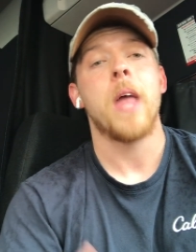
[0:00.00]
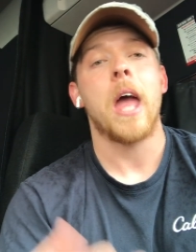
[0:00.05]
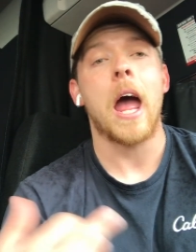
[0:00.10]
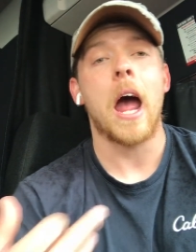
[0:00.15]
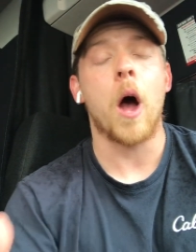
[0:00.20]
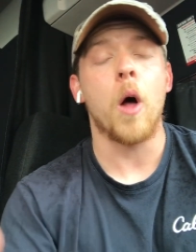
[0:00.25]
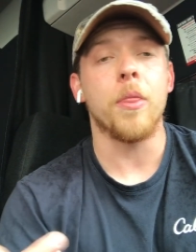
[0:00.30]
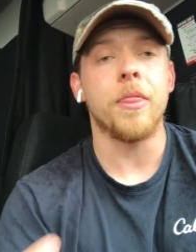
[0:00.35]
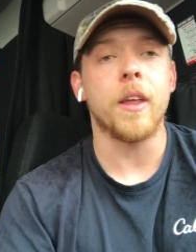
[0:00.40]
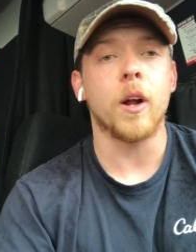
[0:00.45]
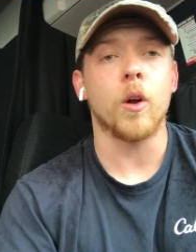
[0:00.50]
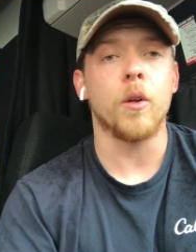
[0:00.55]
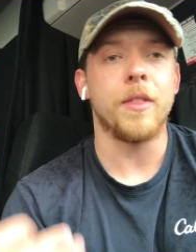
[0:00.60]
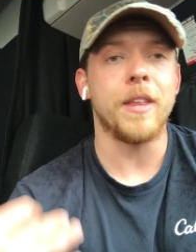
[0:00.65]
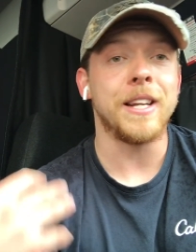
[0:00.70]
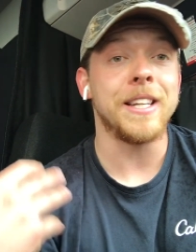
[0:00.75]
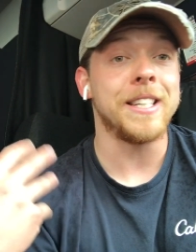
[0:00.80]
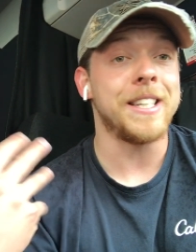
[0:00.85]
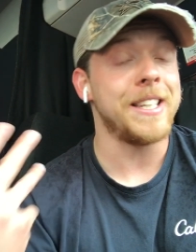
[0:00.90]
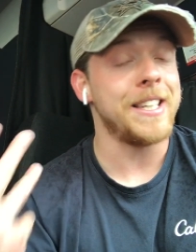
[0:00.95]
out there
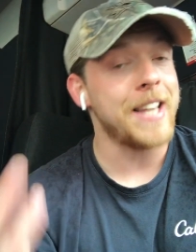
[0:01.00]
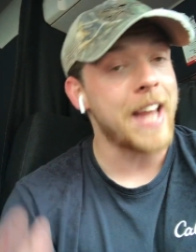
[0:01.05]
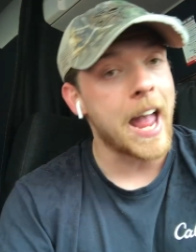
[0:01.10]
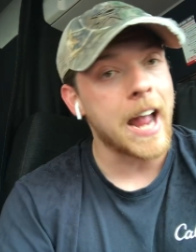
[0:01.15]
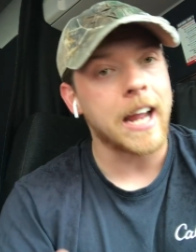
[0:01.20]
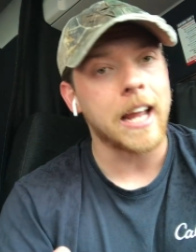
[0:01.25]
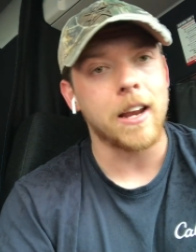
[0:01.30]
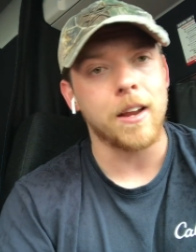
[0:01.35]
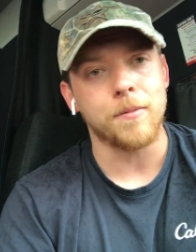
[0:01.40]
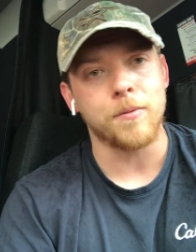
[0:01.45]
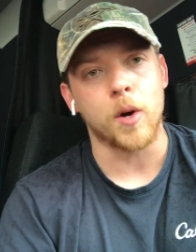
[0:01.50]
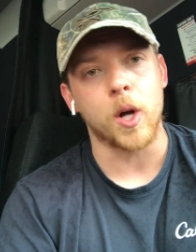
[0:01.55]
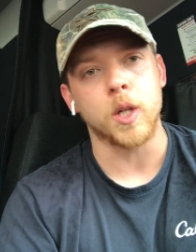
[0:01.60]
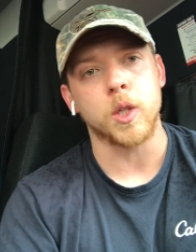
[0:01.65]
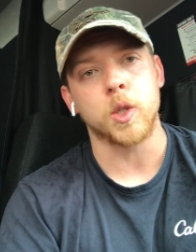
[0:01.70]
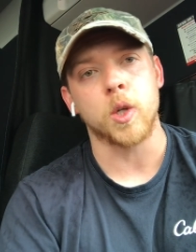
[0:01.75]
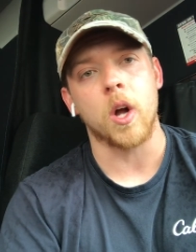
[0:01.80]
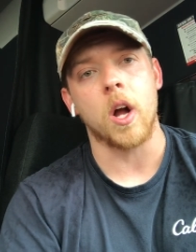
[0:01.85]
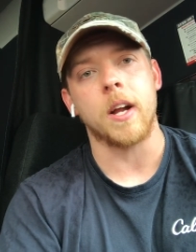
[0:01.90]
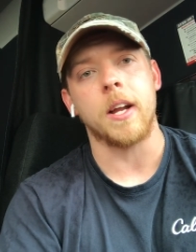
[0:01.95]
that is negative on
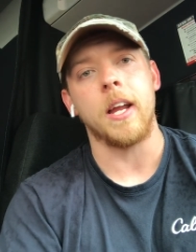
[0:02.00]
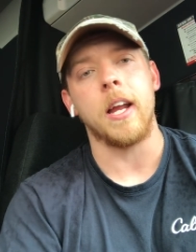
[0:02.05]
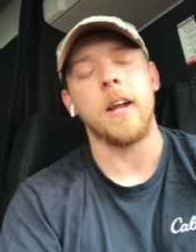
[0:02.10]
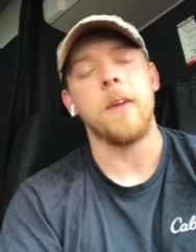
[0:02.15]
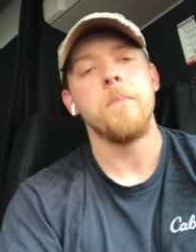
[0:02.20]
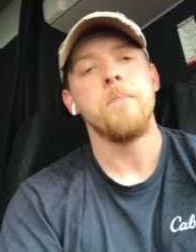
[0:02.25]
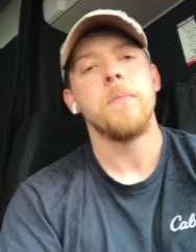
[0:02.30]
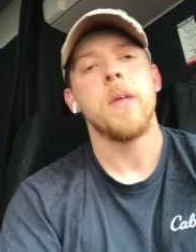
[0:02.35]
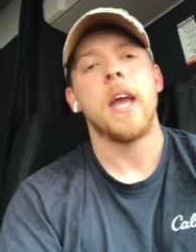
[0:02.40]
trucking.